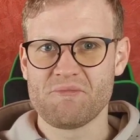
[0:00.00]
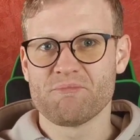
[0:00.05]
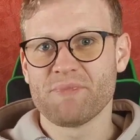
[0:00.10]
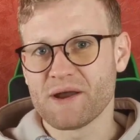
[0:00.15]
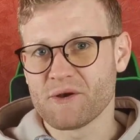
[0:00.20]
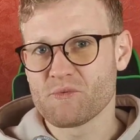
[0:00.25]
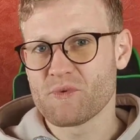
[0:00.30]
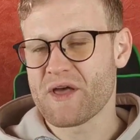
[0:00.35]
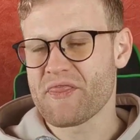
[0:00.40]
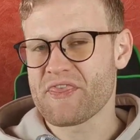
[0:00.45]

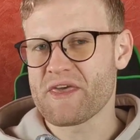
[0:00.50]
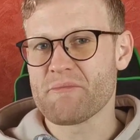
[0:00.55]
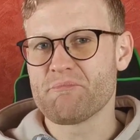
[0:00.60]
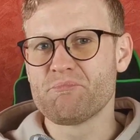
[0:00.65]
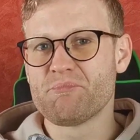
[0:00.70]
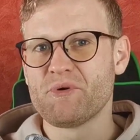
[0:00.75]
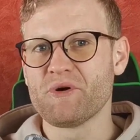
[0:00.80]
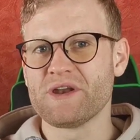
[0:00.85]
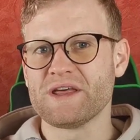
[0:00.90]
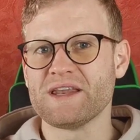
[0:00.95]
But when they
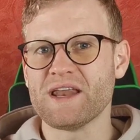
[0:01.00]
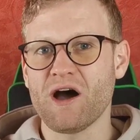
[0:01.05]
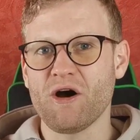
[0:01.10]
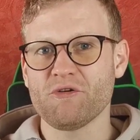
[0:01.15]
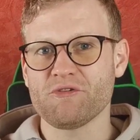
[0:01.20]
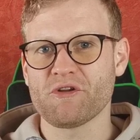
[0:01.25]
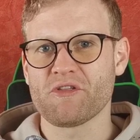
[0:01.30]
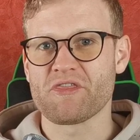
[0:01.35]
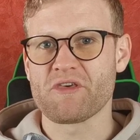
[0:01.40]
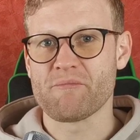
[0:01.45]
put it
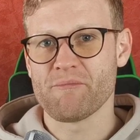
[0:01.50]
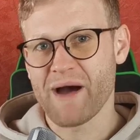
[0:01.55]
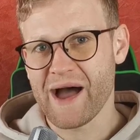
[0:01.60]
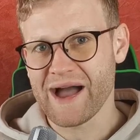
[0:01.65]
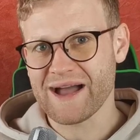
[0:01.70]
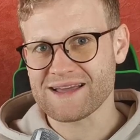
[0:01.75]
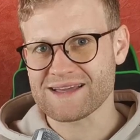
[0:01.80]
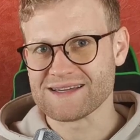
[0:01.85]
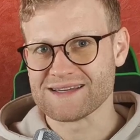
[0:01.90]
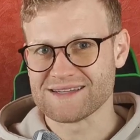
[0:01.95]
out on the
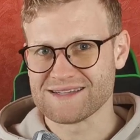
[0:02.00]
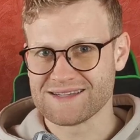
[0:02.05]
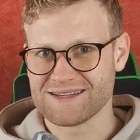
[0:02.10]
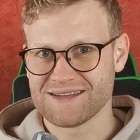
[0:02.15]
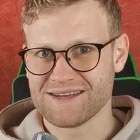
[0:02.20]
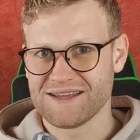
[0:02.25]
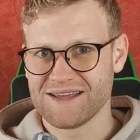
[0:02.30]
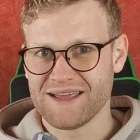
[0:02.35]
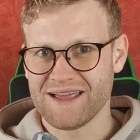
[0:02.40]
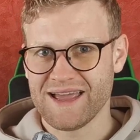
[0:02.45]
market
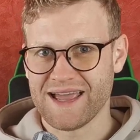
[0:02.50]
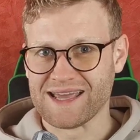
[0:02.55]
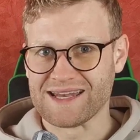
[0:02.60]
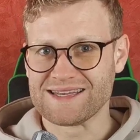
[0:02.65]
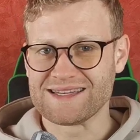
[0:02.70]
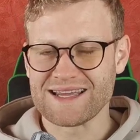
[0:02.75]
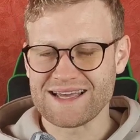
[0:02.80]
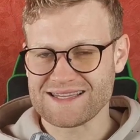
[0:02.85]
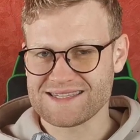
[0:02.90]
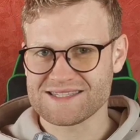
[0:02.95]

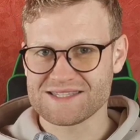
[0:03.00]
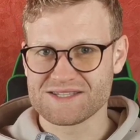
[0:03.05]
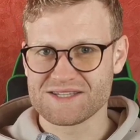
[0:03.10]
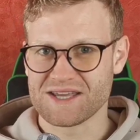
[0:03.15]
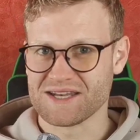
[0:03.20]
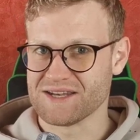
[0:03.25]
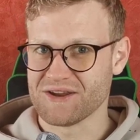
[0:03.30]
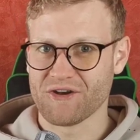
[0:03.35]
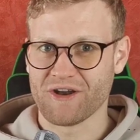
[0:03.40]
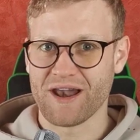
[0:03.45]
and test
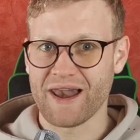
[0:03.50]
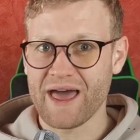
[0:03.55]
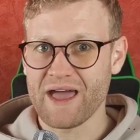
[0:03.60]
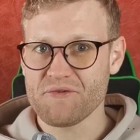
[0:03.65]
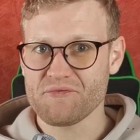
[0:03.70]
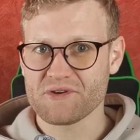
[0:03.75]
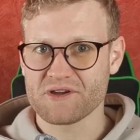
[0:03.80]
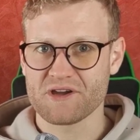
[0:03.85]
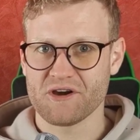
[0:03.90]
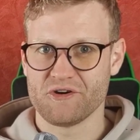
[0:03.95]
it on a
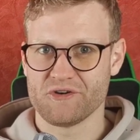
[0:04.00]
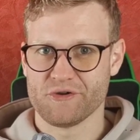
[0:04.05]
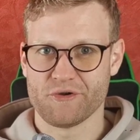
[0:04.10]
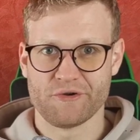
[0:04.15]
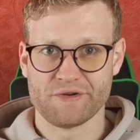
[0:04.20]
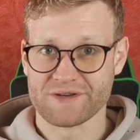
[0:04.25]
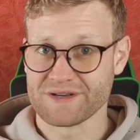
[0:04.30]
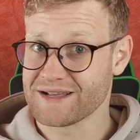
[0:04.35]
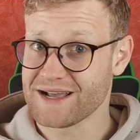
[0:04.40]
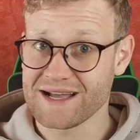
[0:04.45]
live account,
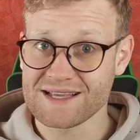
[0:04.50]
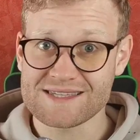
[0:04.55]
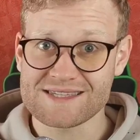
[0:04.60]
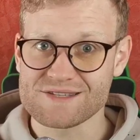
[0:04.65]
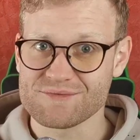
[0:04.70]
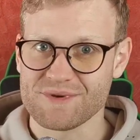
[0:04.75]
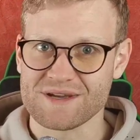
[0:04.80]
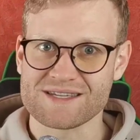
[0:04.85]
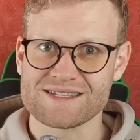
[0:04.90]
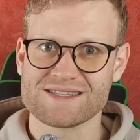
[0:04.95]
or
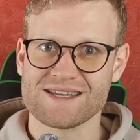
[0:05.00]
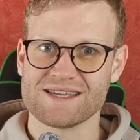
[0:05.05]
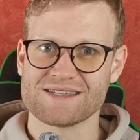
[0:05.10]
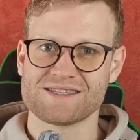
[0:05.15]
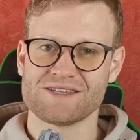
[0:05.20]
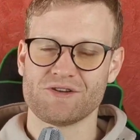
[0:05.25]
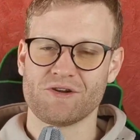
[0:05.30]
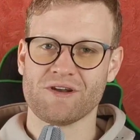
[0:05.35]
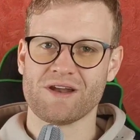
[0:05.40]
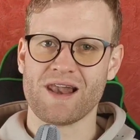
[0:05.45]
customers
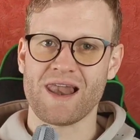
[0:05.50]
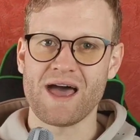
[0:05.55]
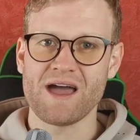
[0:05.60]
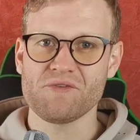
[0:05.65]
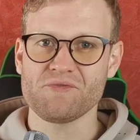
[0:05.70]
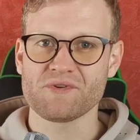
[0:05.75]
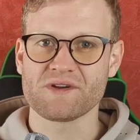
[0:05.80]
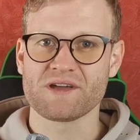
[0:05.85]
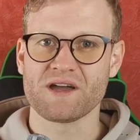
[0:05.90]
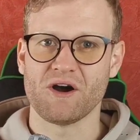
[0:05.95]
test it on a
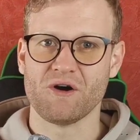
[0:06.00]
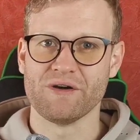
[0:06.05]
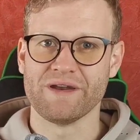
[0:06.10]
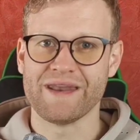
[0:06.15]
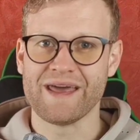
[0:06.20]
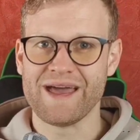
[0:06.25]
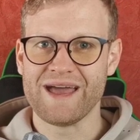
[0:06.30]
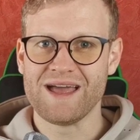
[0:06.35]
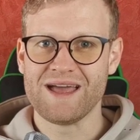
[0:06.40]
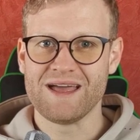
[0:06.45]
live account,
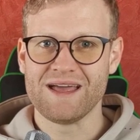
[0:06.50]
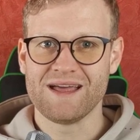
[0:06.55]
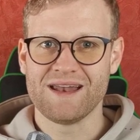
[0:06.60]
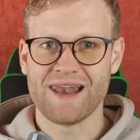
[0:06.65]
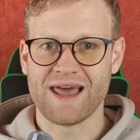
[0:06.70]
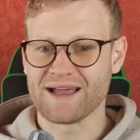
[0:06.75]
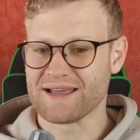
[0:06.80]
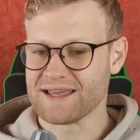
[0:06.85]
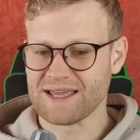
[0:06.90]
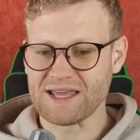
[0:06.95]

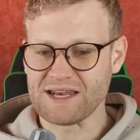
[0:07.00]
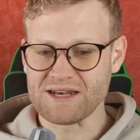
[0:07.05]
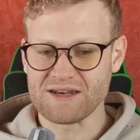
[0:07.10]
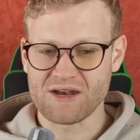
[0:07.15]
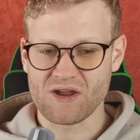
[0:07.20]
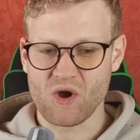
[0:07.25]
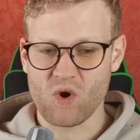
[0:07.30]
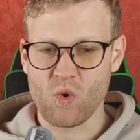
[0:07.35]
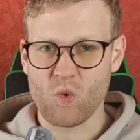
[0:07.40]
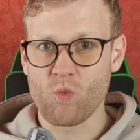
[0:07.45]
like
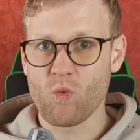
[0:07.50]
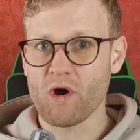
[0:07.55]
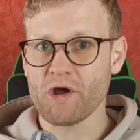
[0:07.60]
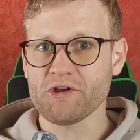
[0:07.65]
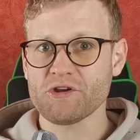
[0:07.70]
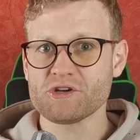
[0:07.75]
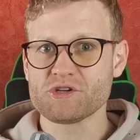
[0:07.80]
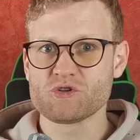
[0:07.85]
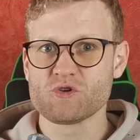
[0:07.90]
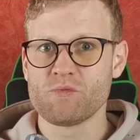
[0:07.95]
in
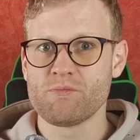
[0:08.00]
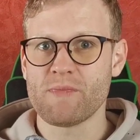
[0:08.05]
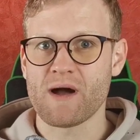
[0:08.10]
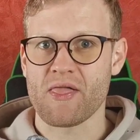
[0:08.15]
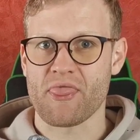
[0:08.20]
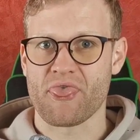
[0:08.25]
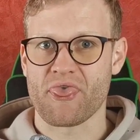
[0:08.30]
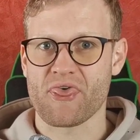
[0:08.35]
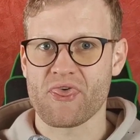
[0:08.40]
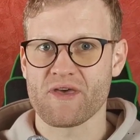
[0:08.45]
1 or 2
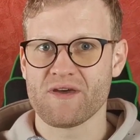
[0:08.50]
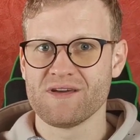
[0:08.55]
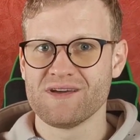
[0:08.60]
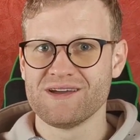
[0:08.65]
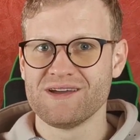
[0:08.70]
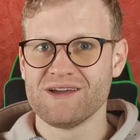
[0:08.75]
months,